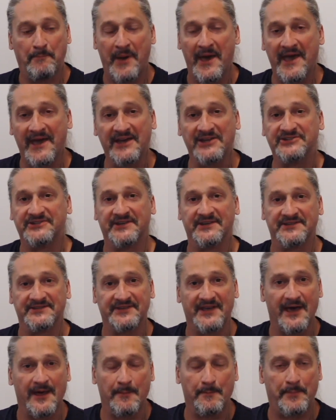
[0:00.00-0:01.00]

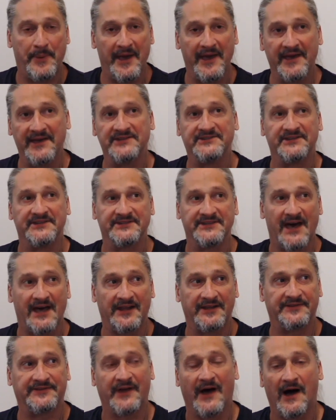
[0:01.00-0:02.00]
pages and pages
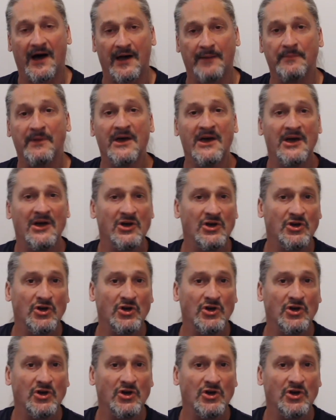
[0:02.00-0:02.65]
at a time